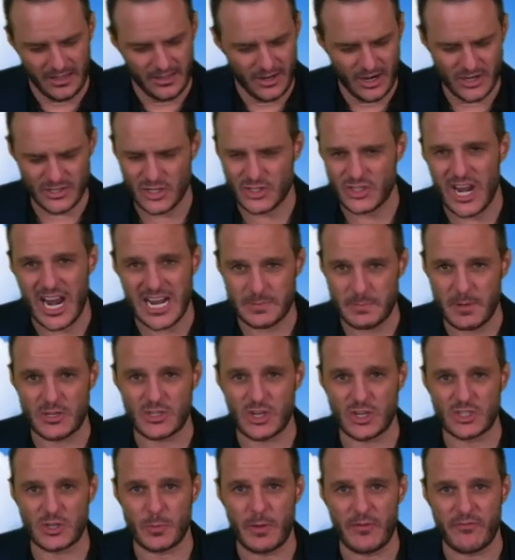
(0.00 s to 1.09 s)
There's a chance
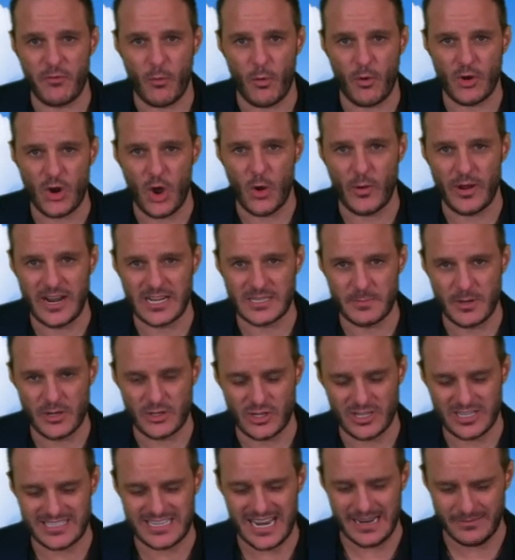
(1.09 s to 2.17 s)
Michigan should be 4-0 against
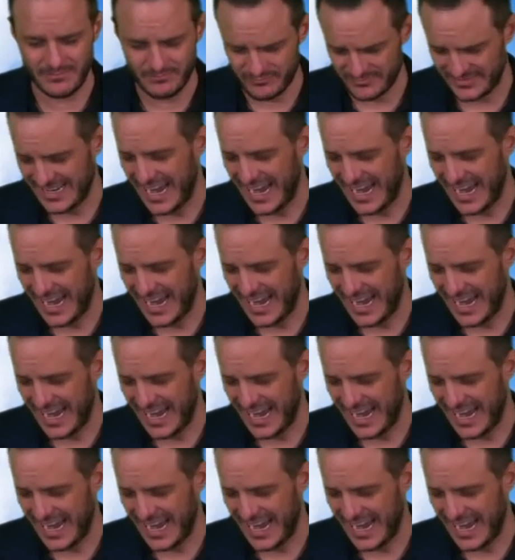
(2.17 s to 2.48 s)
Michigan State.